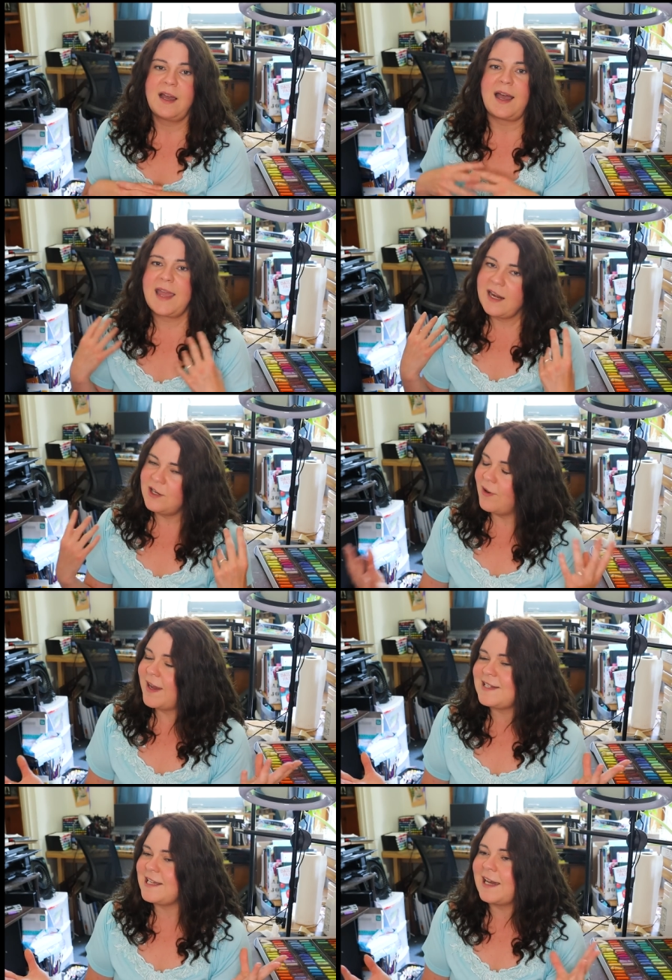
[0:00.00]
I had no
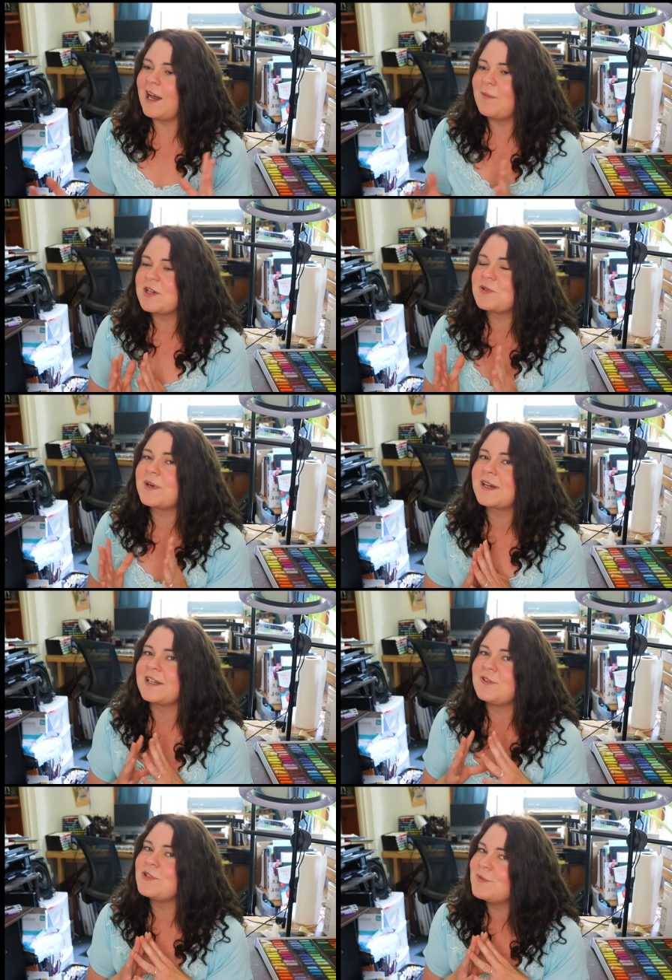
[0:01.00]
idea how much work
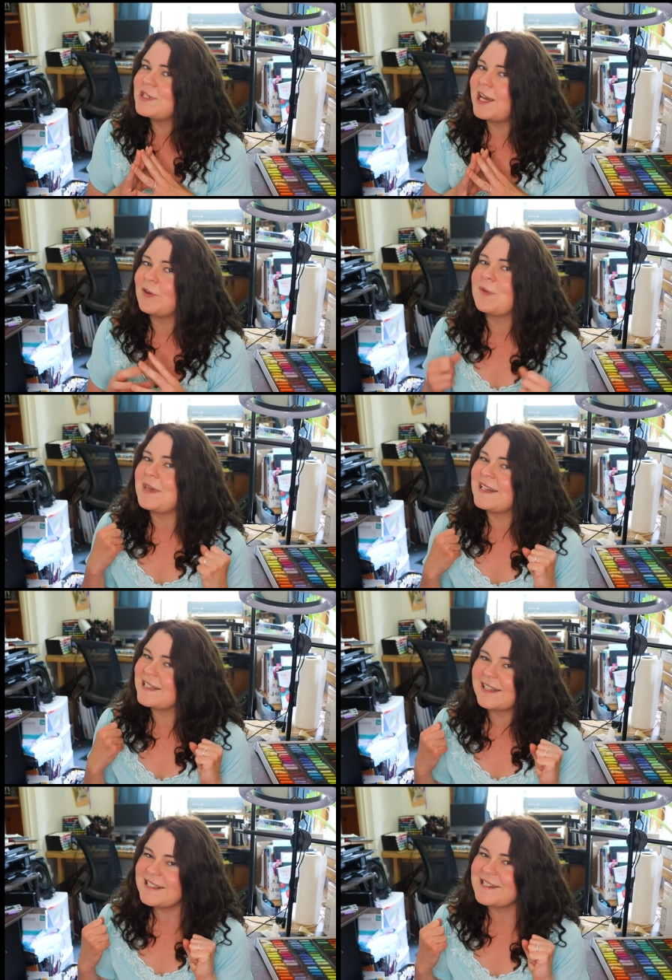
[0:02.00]
a YouTube channel would be
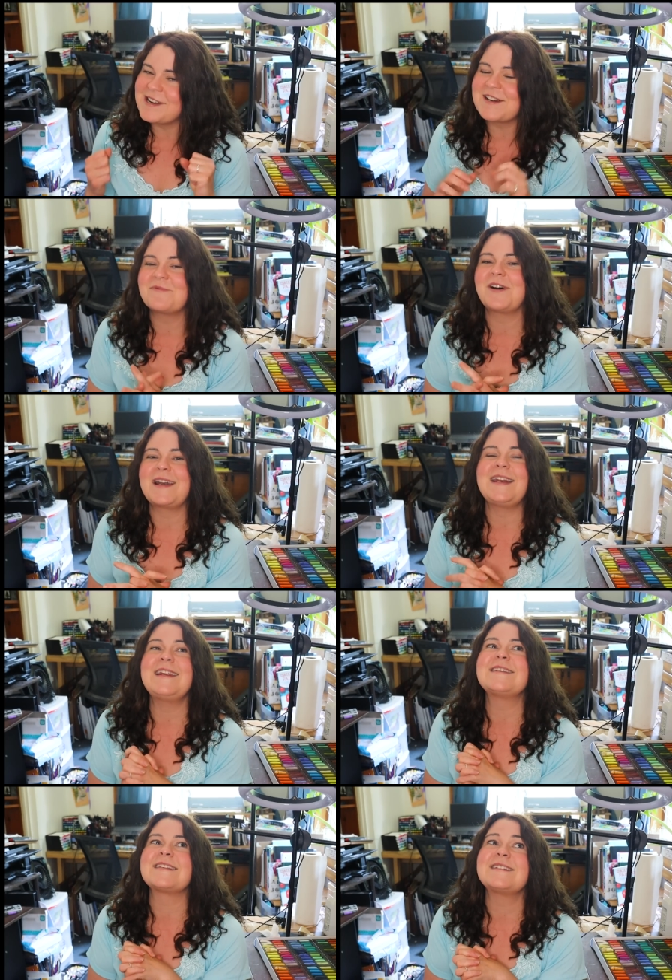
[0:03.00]
until I started one, and
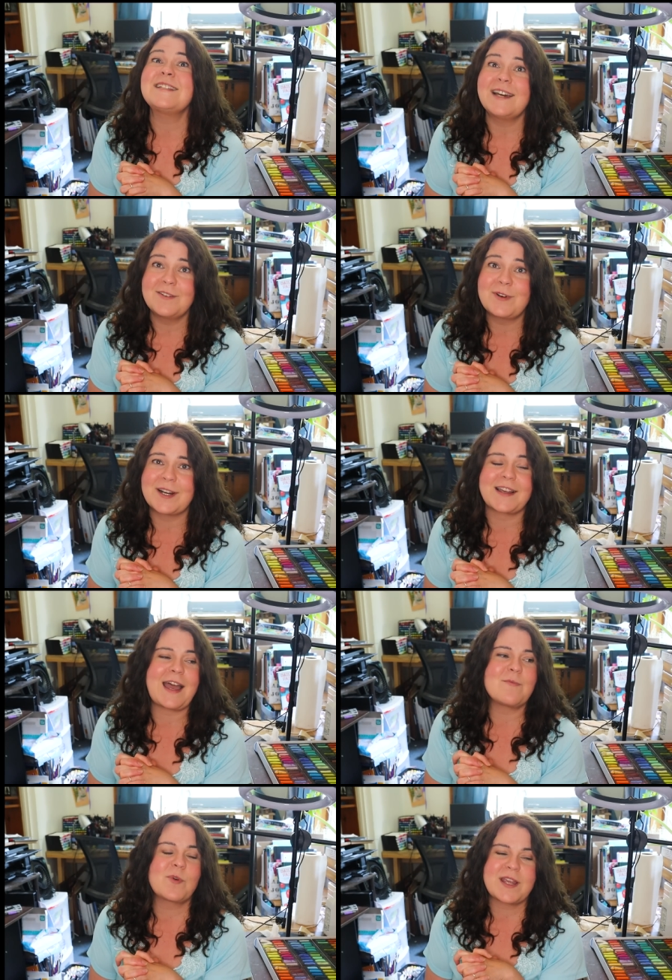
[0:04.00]
it is a ton of work.
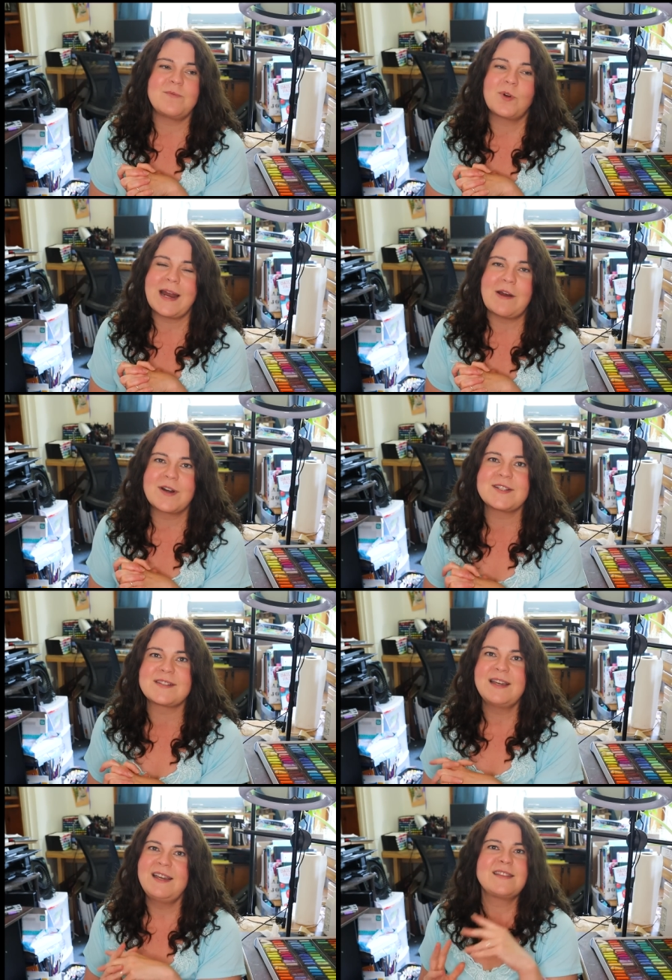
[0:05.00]
I am working more
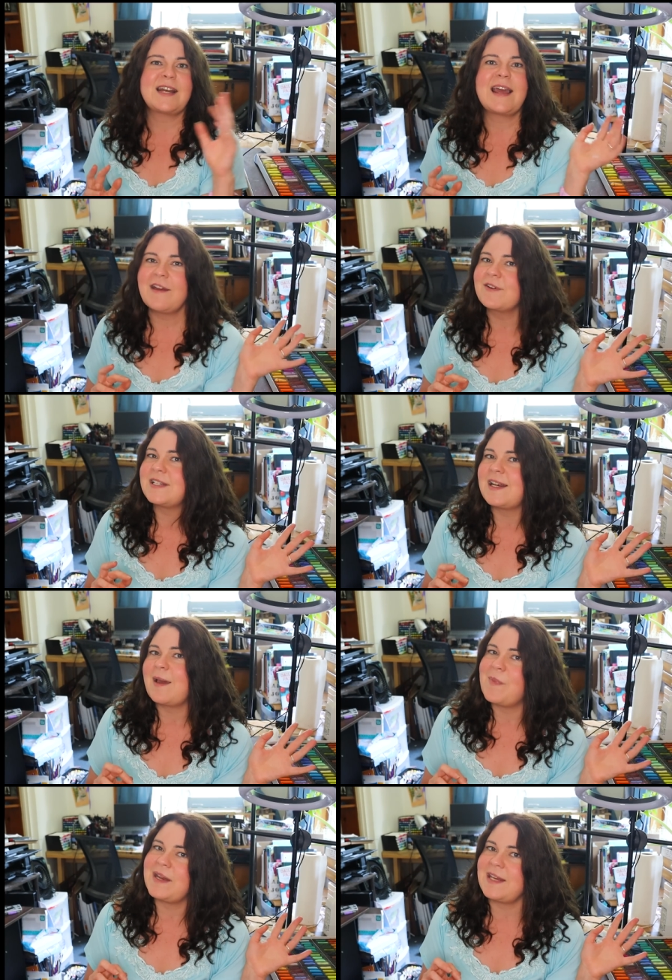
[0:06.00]
hours than I ever did
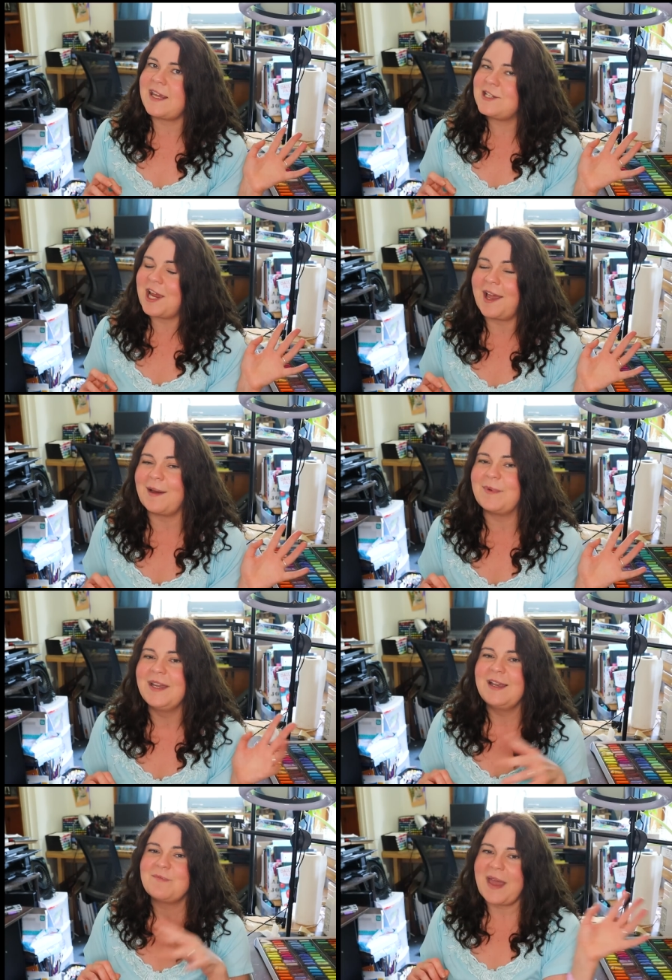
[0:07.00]
at my day job
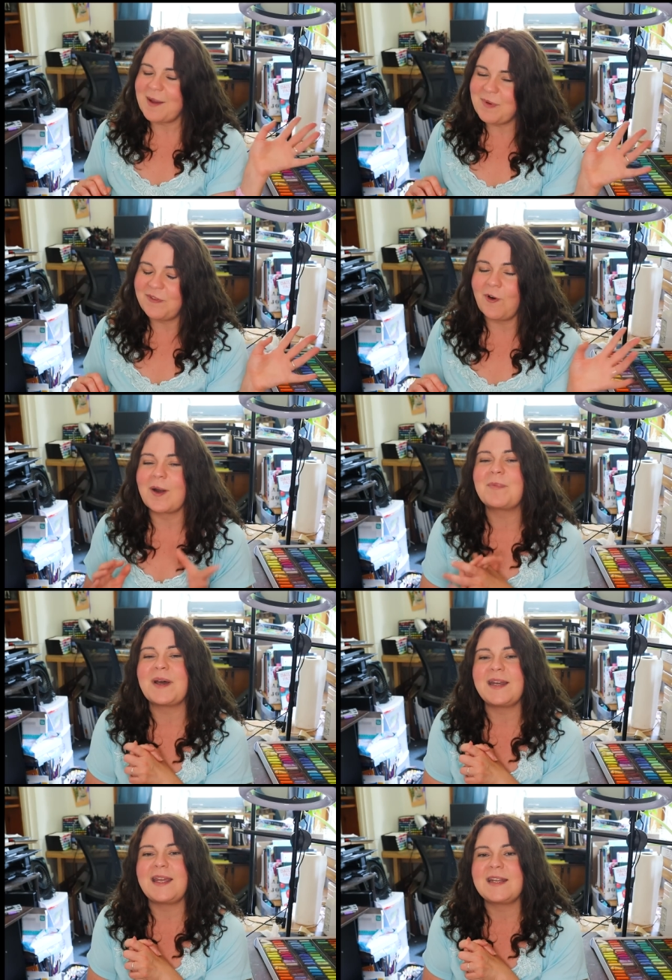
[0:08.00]
back before,
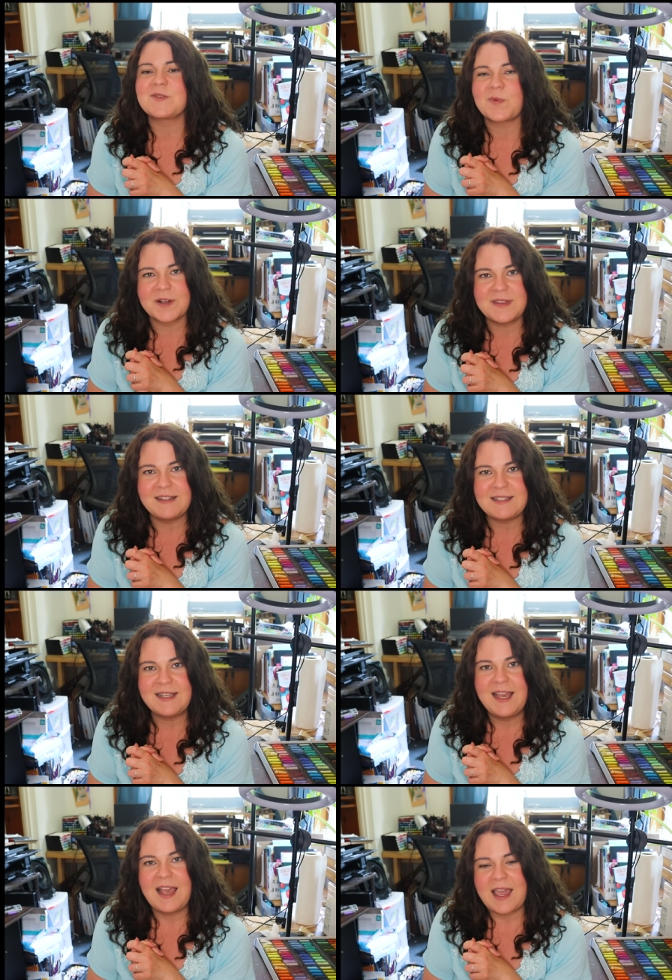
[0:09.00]
but it is worth it,
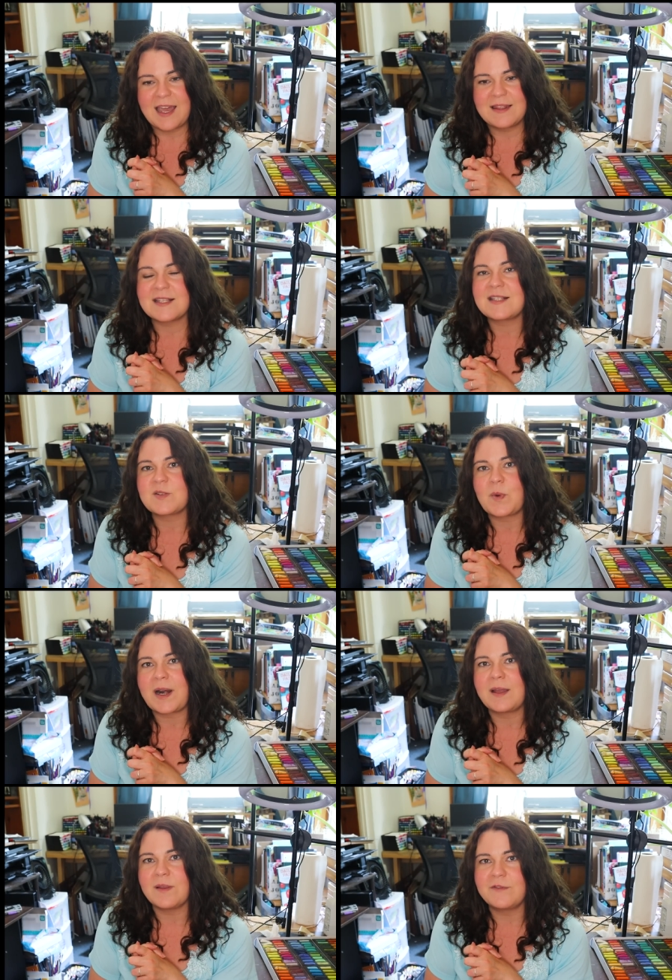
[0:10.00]
and this is what
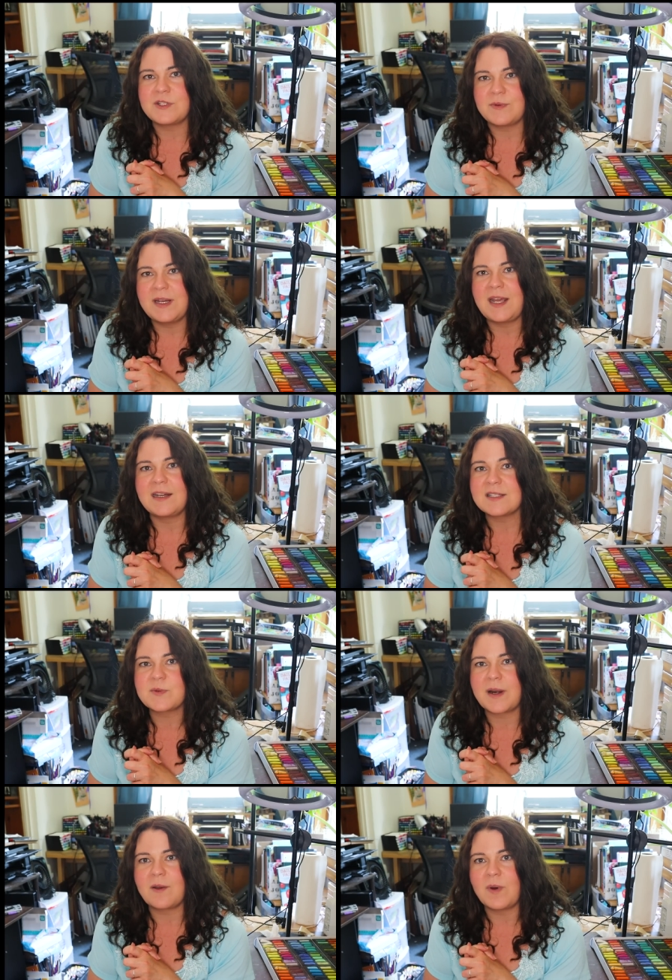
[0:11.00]
I love doing, and
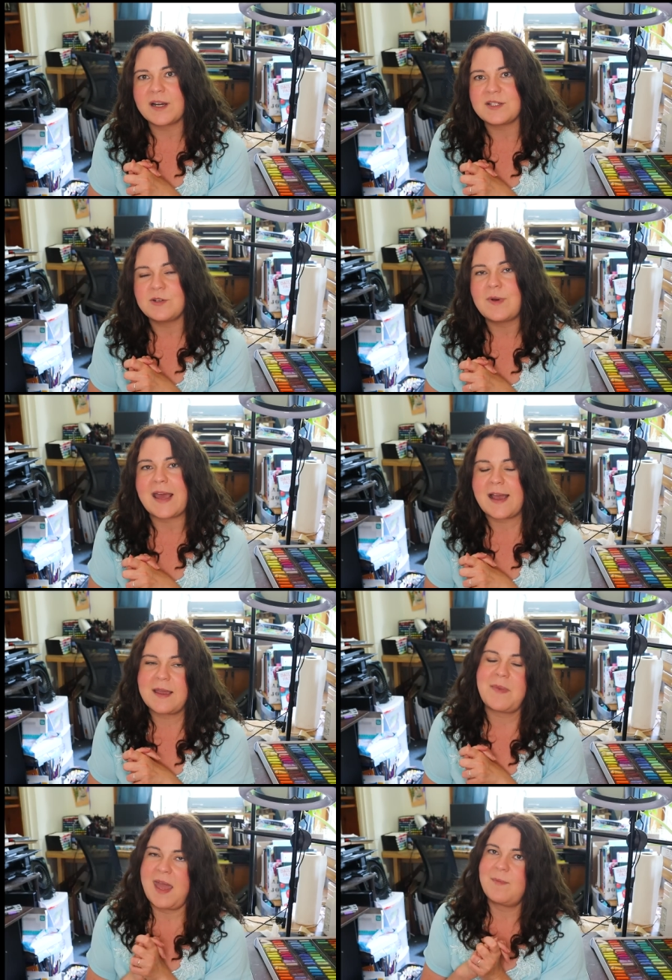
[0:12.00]
it's what I want to do, and I
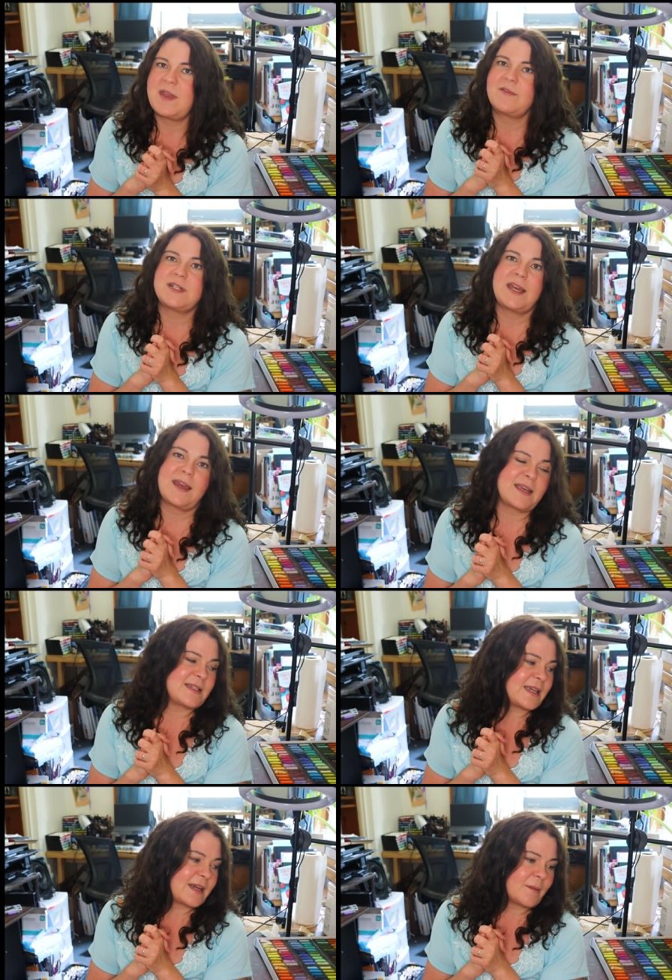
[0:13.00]
am happy every day I
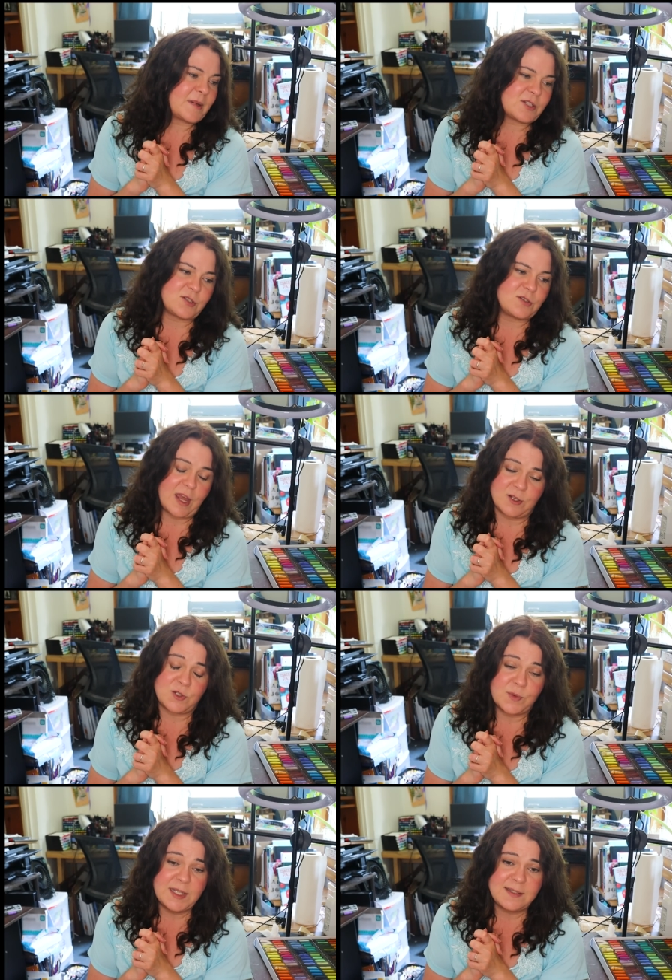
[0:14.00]
get to get up and, and
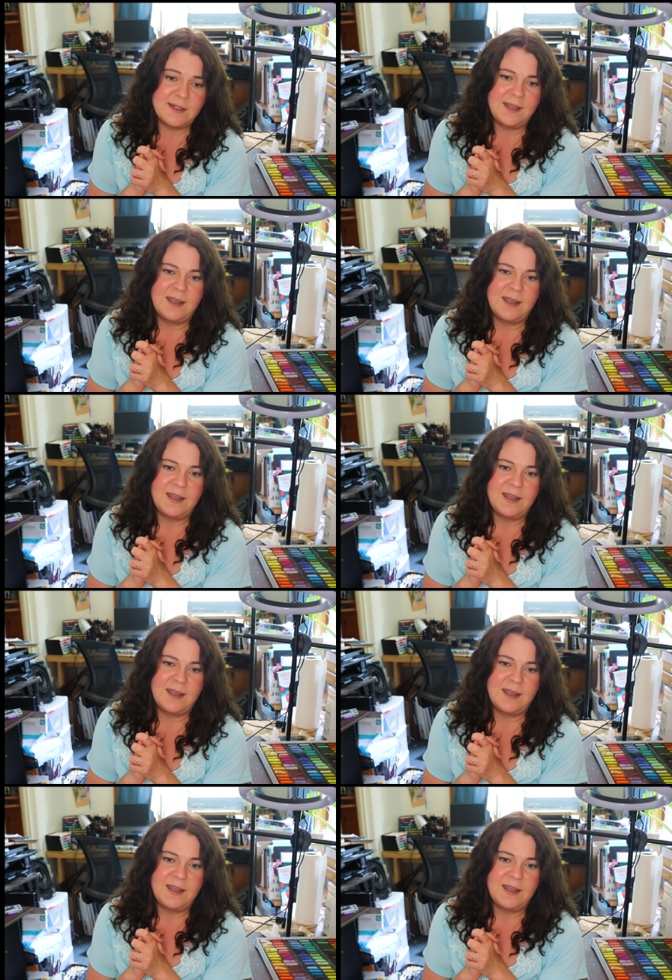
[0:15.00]
do it.